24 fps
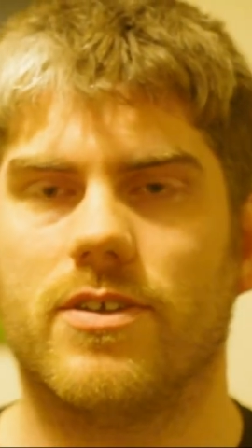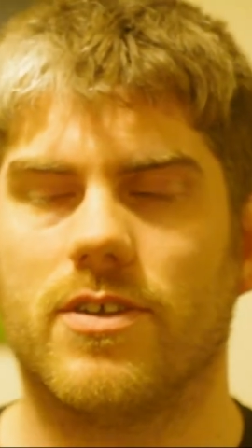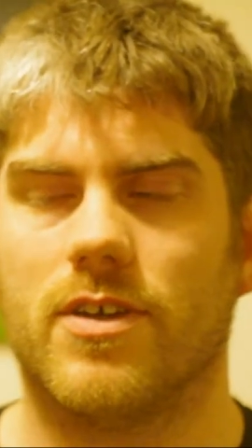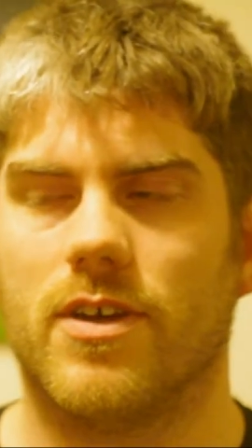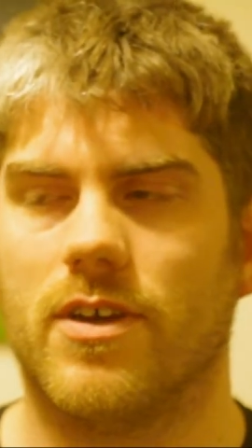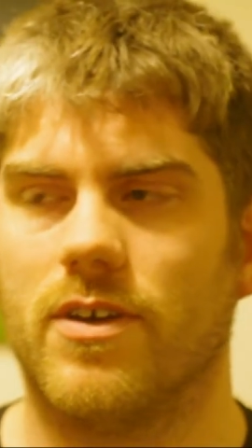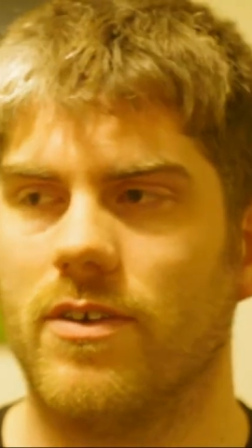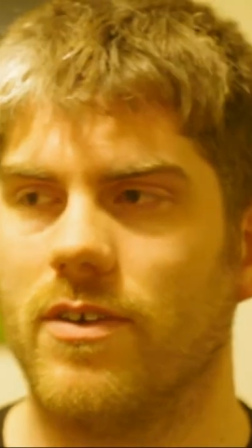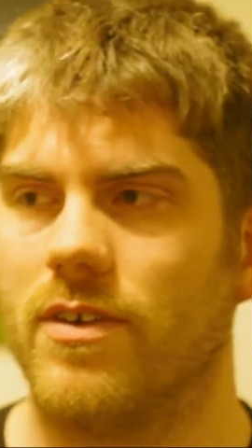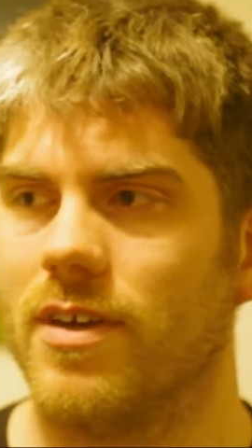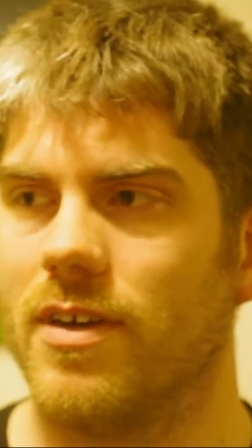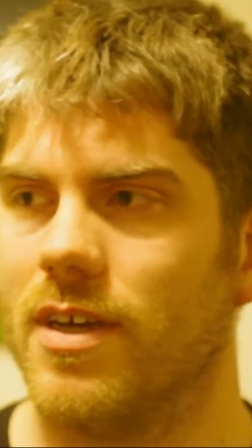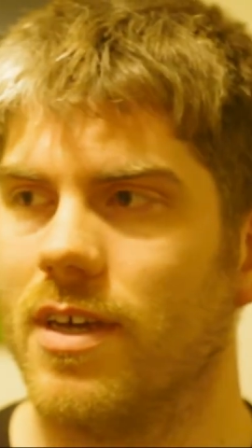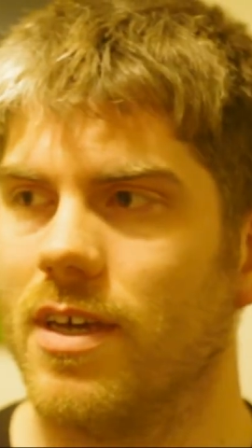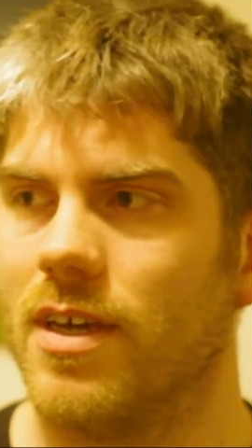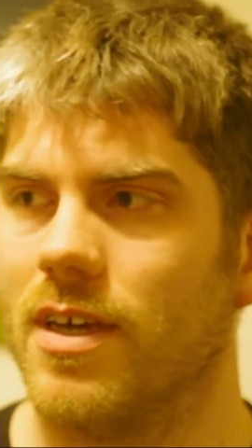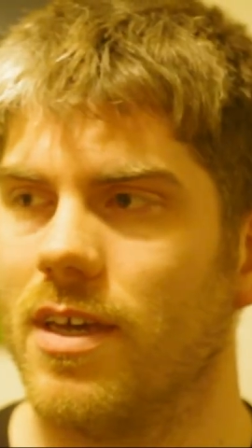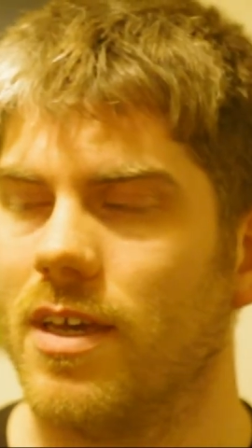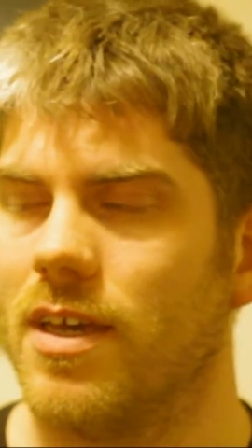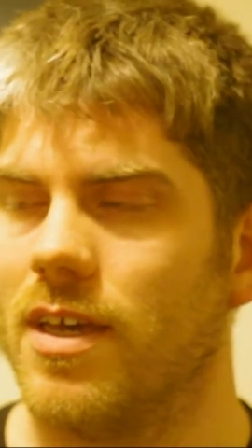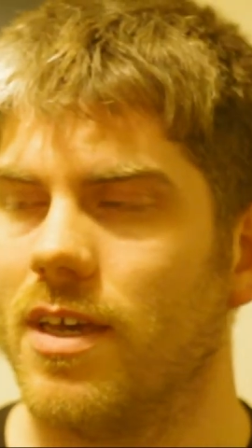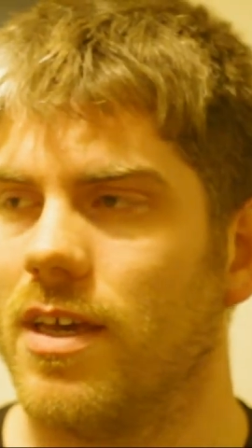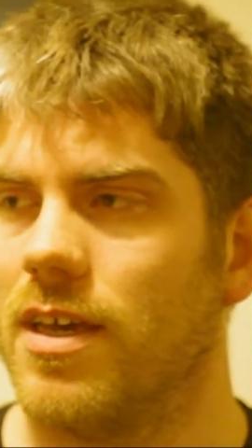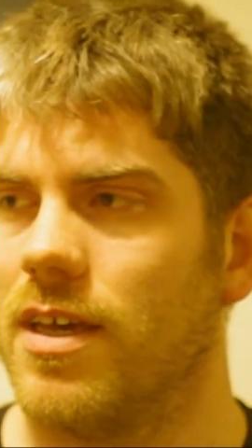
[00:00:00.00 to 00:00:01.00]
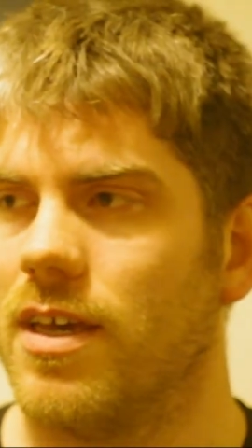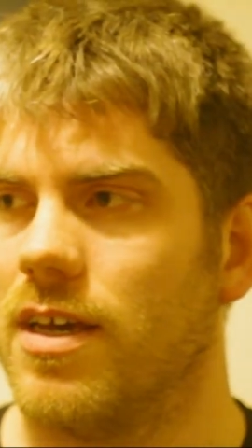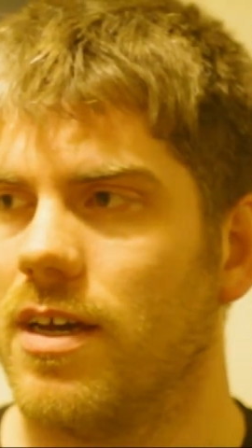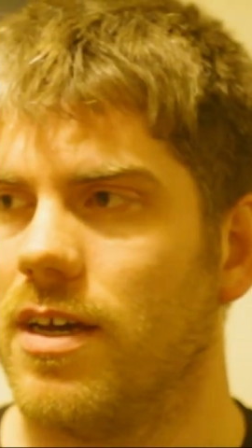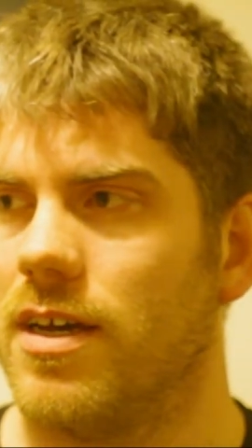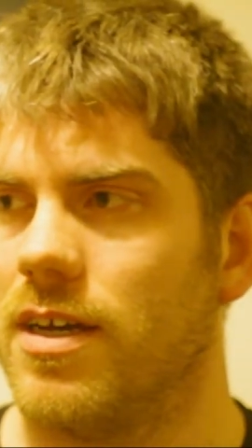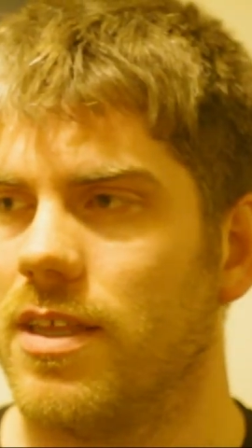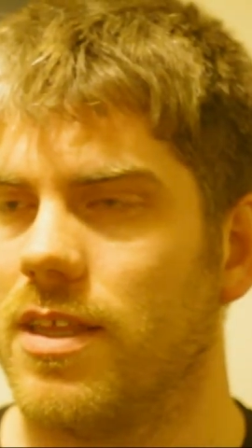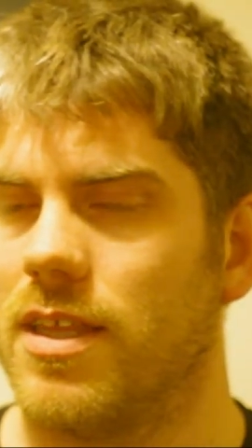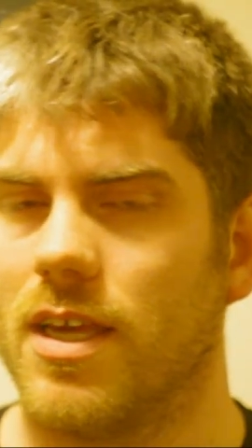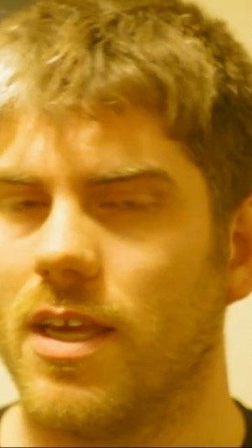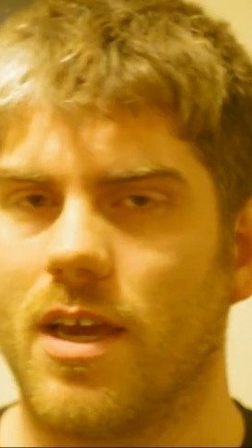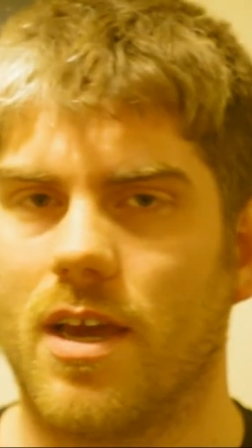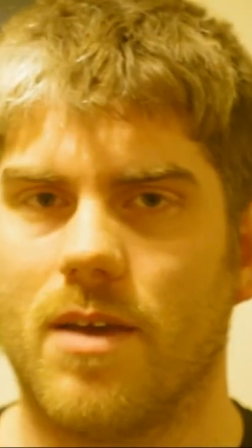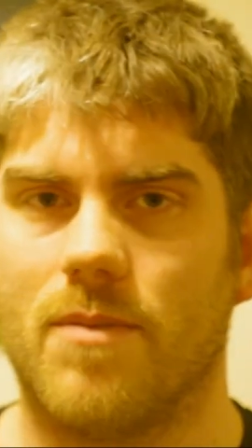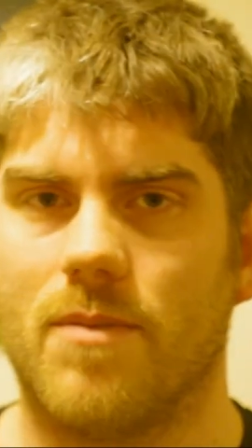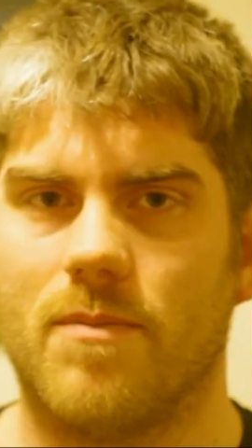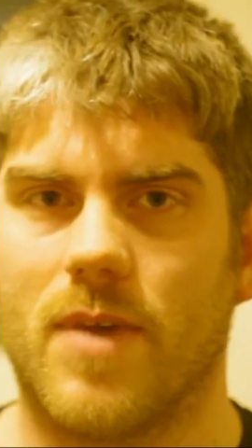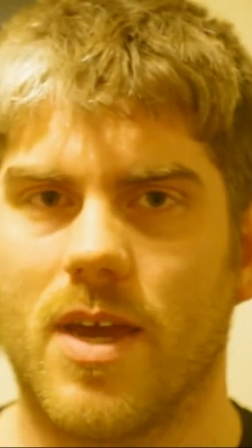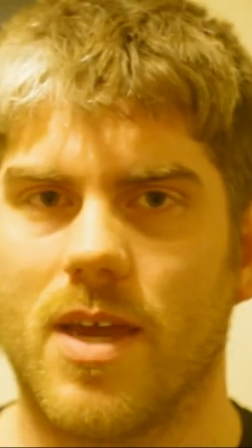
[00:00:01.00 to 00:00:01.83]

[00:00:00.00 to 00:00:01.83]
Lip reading: So I think